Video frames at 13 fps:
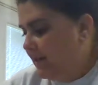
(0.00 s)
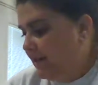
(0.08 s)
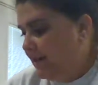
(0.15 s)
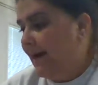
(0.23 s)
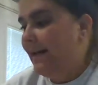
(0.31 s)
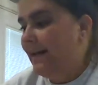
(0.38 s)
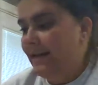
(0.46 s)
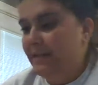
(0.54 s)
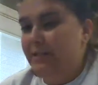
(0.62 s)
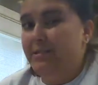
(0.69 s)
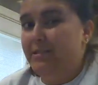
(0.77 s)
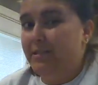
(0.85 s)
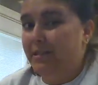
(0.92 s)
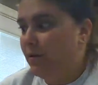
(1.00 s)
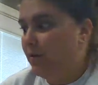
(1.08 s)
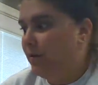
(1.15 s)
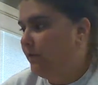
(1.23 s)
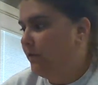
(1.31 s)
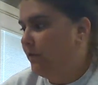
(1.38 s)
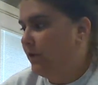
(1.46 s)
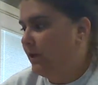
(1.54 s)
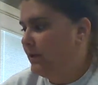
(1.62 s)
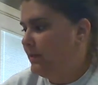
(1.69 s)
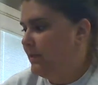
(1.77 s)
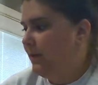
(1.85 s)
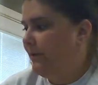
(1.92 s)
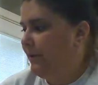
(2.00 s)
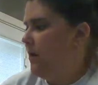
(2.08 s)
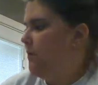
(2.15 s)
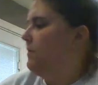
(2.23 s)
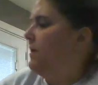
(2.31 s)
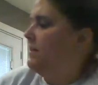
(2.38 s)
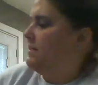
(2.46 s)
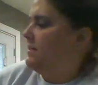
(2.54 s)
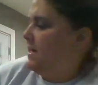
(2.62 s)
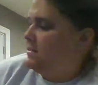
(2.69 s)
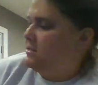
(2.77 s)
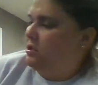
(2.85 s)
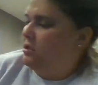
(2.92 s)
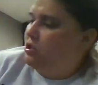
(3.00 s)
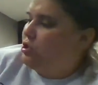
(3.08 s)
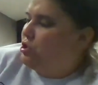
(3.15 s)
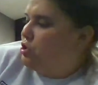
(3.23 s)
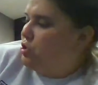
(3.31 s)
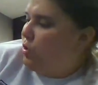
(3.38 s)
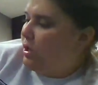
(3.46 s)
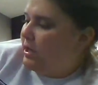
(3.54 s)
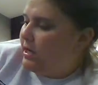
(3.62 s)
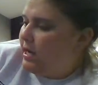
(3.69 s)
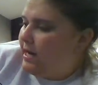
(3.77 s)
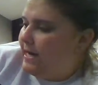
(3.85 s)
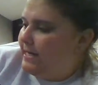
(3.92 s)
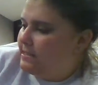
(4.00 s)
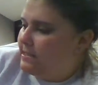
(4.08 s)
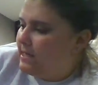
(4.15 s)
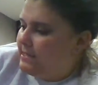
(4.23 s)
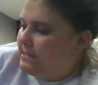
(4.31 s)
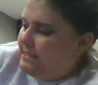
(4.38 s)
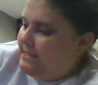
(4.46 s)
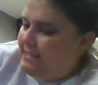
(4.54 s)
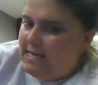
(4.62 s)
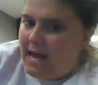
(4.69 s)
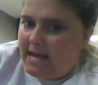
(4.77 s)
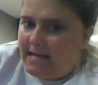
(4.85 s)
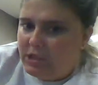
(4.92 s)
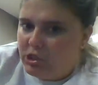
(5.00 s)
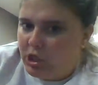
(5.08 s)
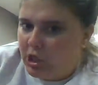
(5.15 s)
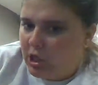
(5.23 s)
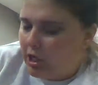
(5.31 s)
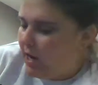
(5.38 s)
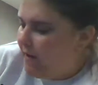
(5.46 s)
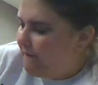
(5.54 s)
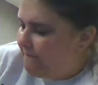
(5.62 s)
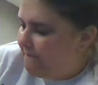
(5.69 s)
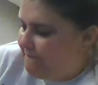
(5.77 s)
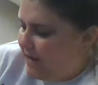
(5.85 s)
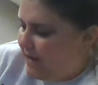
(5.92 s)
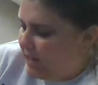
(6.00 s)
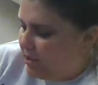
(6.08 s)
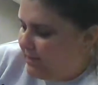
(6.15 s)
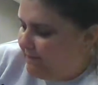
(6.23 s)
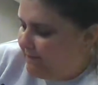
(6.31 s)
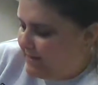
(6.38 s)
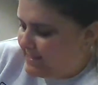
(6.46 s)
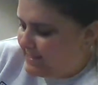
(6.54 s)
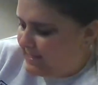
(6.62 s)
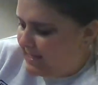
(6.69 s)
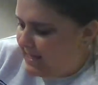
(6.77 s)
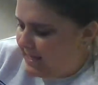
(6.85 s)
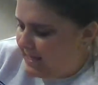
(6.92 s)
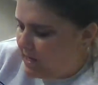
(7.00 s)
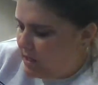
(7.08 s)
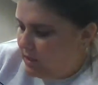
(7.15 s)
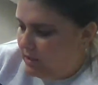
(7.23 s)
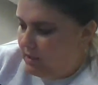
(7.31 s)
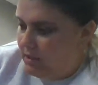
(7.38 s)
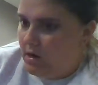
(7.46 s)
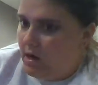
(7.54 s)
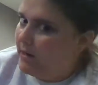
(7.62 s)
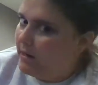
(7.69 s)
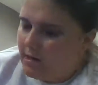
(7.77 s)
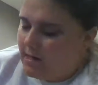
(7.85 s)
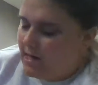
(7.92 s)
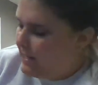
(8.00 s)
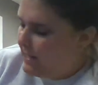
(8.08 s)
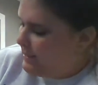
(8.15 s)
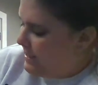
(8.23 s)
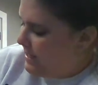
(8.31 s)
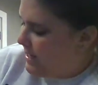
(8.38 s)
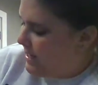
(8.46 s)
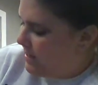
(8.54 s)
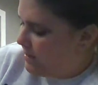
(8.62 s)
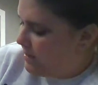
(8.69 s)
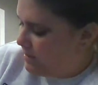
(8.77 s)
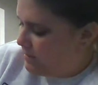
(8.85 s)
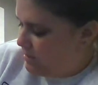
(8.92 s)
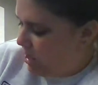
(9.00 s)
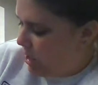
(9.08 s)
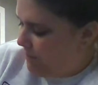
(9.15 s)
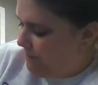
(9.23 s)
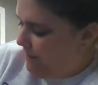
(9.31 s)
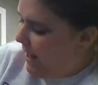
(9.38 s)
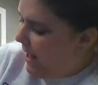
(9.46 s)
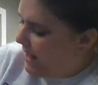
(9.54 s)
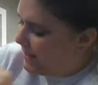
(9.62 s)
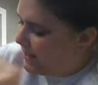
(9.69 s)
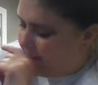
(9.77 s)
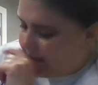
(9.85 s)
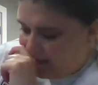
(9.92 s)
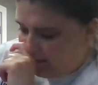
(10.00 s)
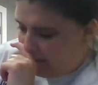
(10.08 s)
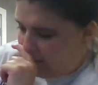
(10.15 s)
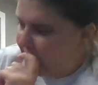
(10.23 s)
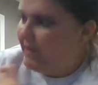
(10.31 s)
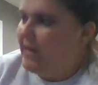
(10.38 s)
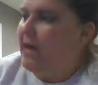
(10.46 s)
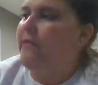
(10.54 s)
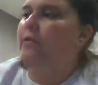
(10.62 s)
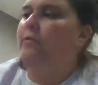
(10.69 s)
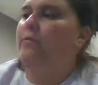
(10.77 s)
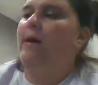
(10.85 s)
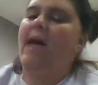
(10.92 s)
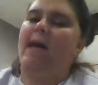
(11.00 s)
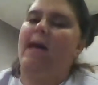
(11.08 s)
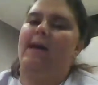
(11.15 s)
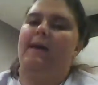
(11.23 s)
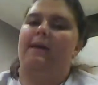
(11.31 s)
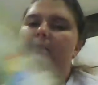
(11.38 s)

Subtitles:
I think she's going to go in the forest. Here we go. It says, shortcut, danger, very risky, not a good idea, turn back. Go the other way.